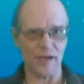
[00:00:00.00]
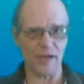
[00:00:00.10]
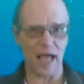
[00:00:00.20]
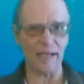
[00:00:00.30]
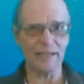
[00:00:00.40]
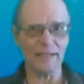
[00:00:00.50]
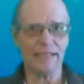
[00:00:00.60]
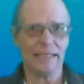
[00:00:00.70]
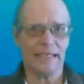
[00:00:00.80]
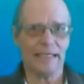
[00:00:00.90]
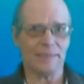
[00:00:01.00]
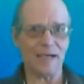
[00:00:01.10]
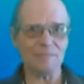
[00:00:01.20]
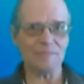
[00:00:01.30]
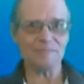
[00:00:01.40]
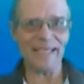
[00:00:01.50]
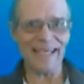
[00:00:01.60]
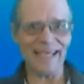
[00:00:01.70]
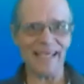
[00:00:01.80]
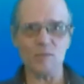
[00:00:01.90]
or not, but
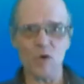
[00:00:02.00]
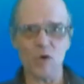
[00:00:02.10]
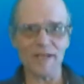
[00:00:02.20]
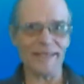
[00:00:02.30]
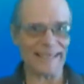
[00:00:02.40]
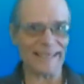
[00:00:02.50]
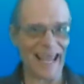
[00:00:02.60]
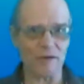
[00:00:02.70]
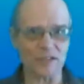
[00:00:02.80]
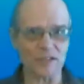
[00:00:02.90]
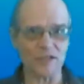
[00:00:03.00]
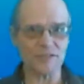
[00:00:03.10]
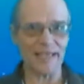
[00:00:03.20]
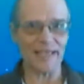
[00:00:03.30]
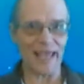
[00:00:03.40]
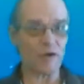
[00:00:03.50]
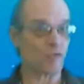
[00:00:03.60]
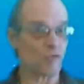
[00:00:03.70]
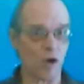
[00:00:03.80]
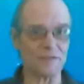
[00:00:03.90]
in it, one of the characters,
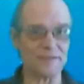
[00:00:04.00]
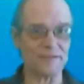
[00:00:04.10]
Eric Roth,